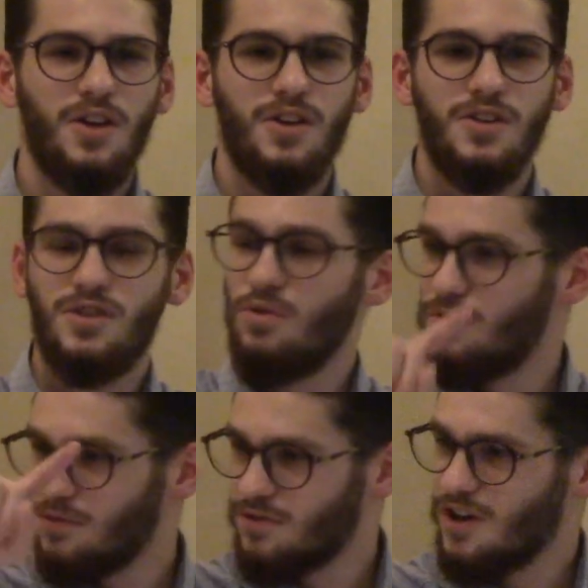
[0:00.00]

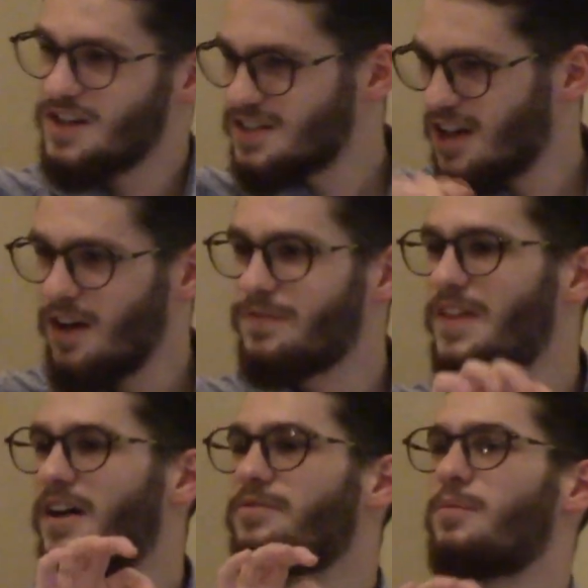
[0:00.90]
So cross off
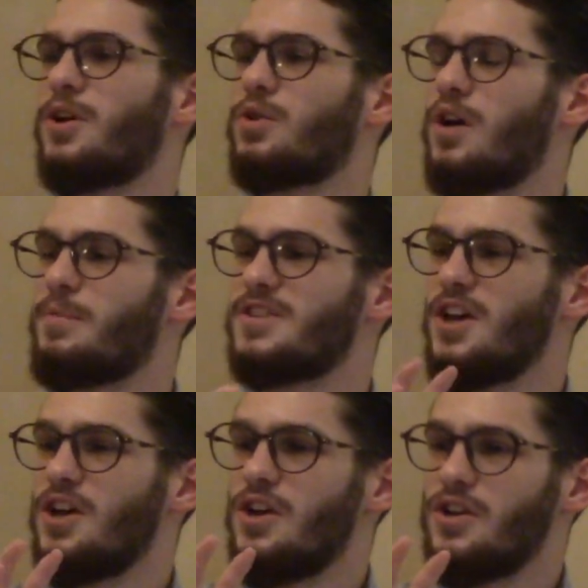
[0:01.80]
that from the requirements.
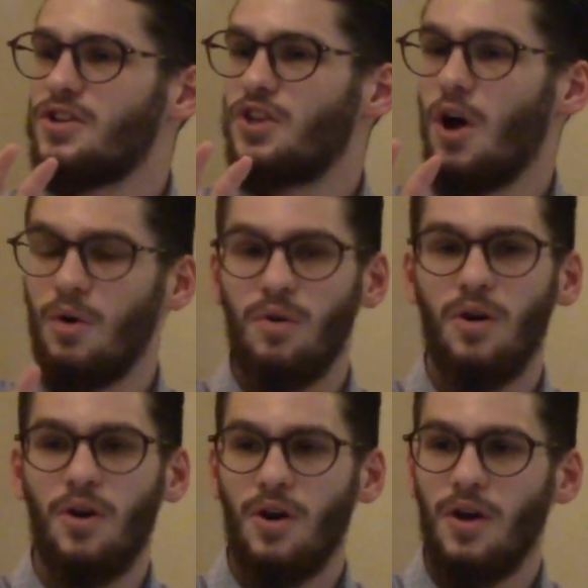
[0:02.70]

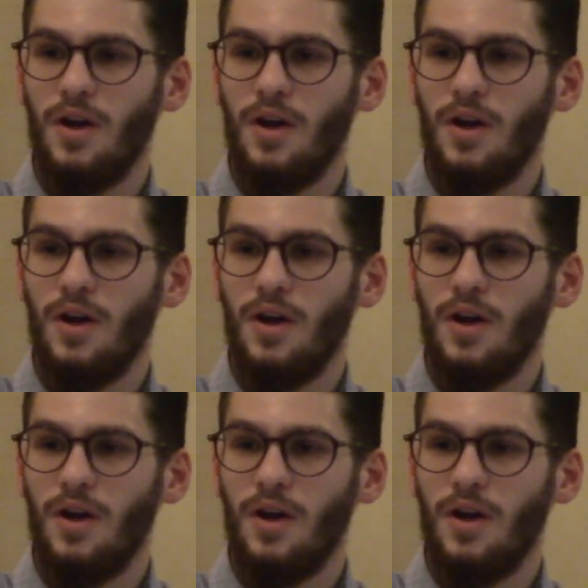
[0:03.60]
So